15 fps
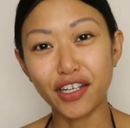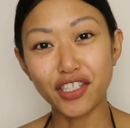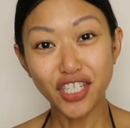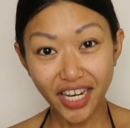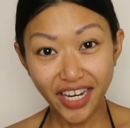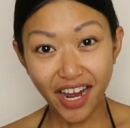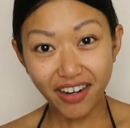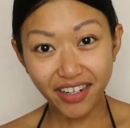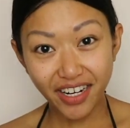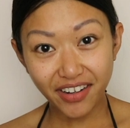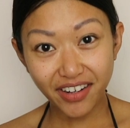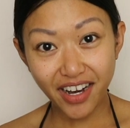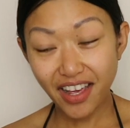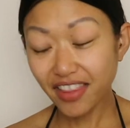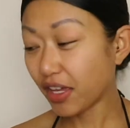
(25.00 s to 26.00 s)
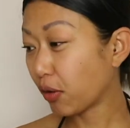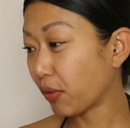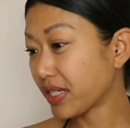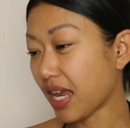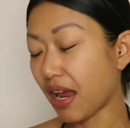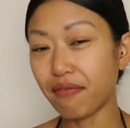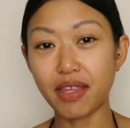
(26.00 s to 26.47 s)
checkout area, they
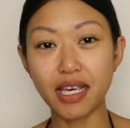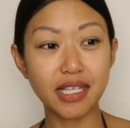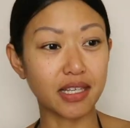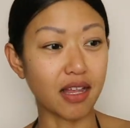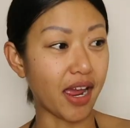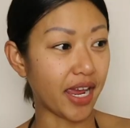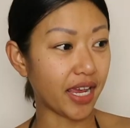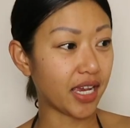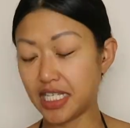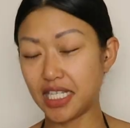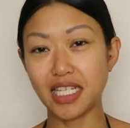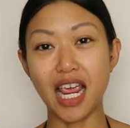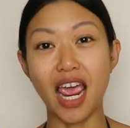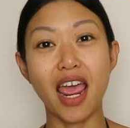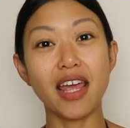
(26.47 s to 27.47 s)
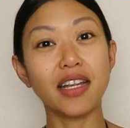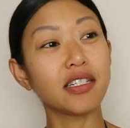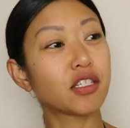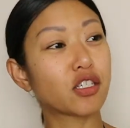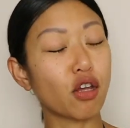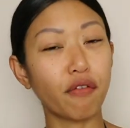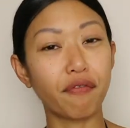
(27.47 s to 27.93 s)
always have these like
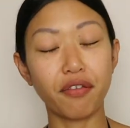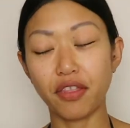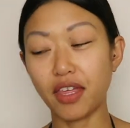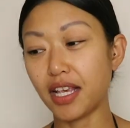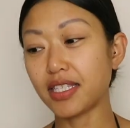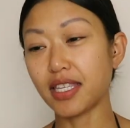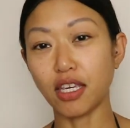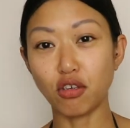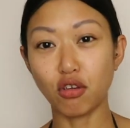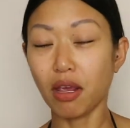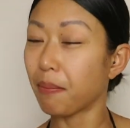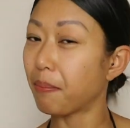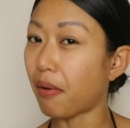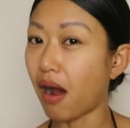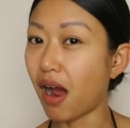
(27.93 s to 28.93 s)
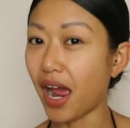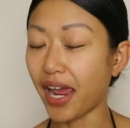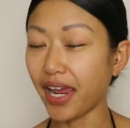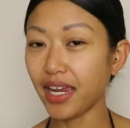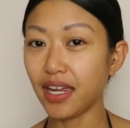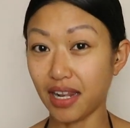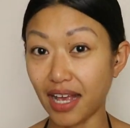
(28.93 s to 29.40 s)
stands of things that you can
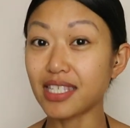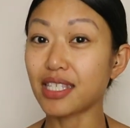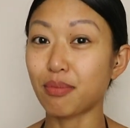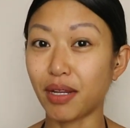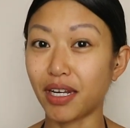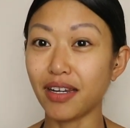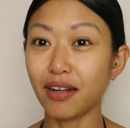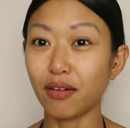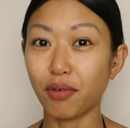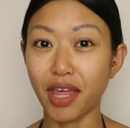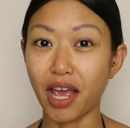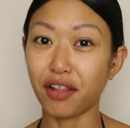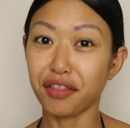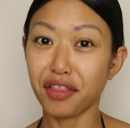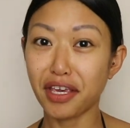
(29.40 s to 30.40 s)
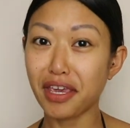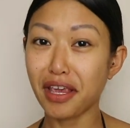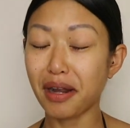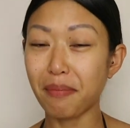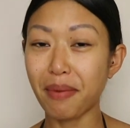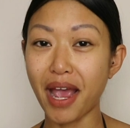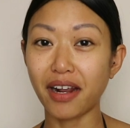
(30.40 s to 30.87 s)
buy last minute without
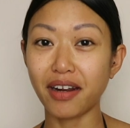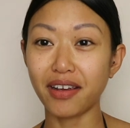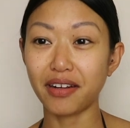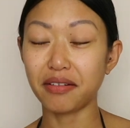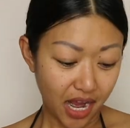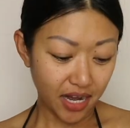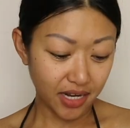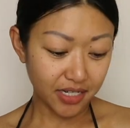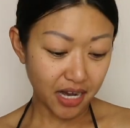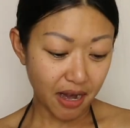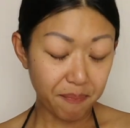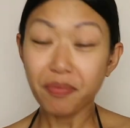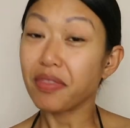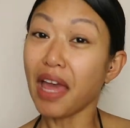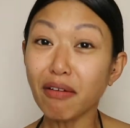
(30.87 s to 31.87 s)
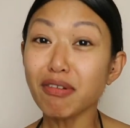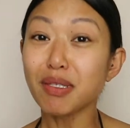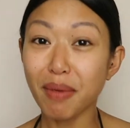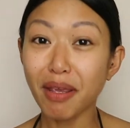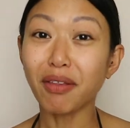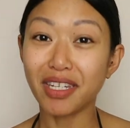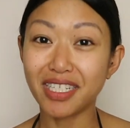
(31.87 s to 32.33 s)
thinking about it. And that was
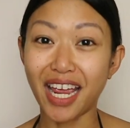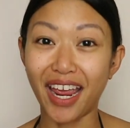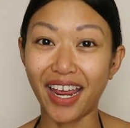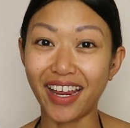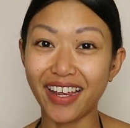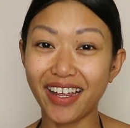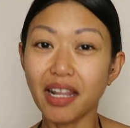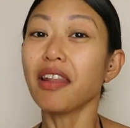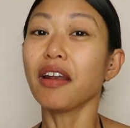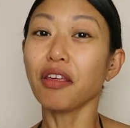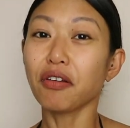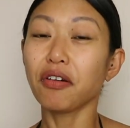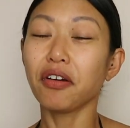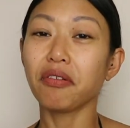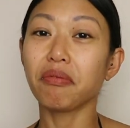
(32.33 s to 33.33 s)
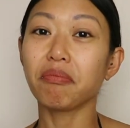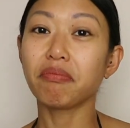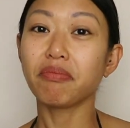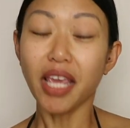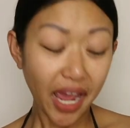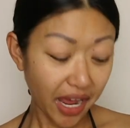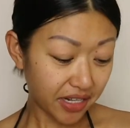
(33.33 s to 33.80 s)
me on the day. And then I thought,
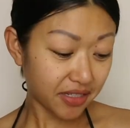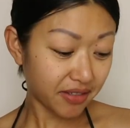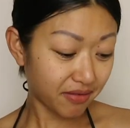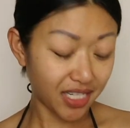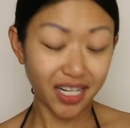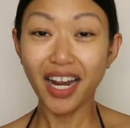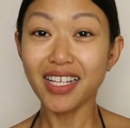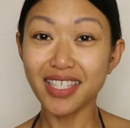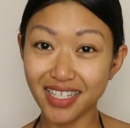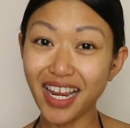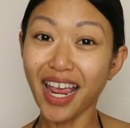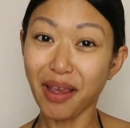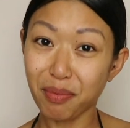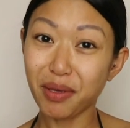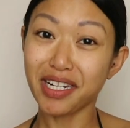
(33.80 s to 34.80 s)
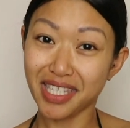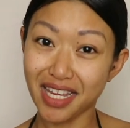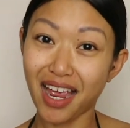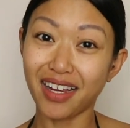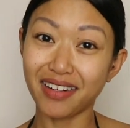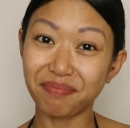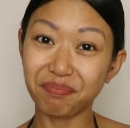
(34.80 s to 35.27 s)
yeah, today's the day I'm gonna
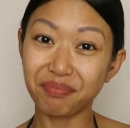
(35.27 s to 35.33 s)
start